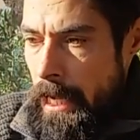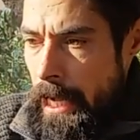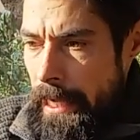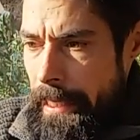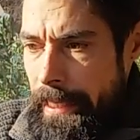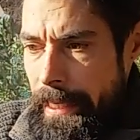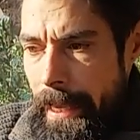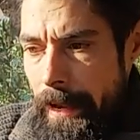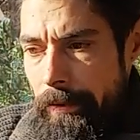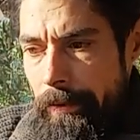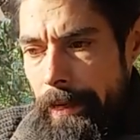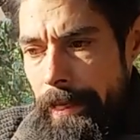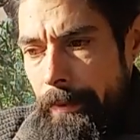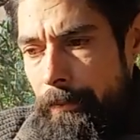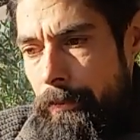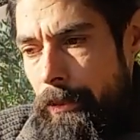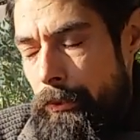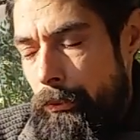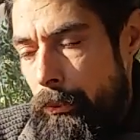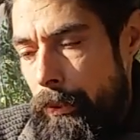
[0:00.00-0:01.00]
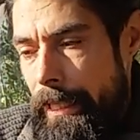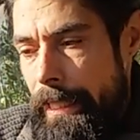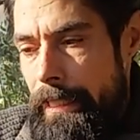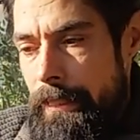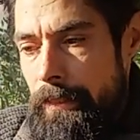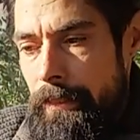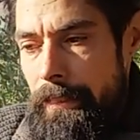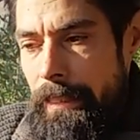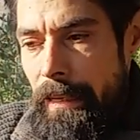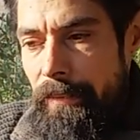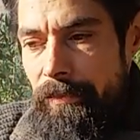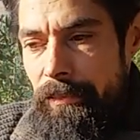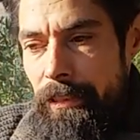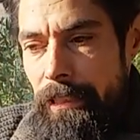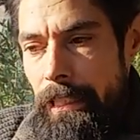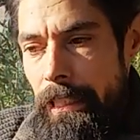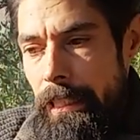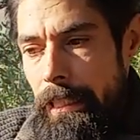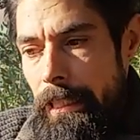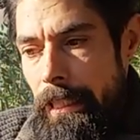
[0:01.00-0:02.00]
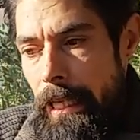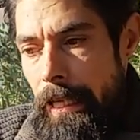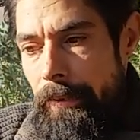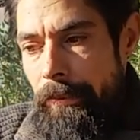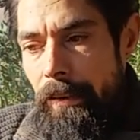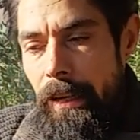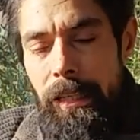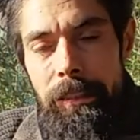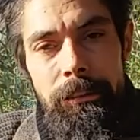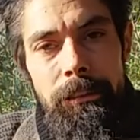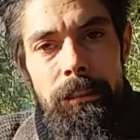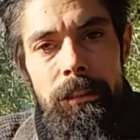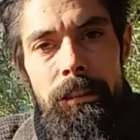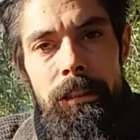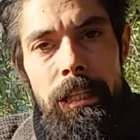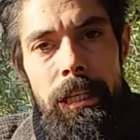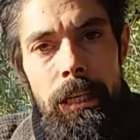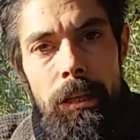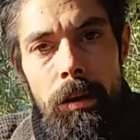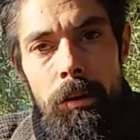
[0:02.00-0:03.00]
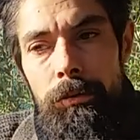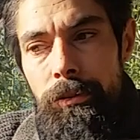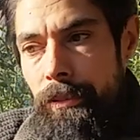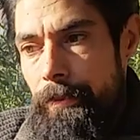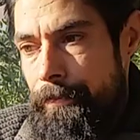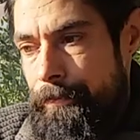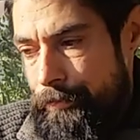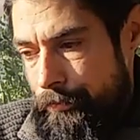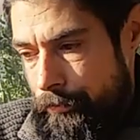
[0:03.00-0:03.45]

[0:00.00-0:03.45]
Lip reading: I carry between 17 and 19 kilos,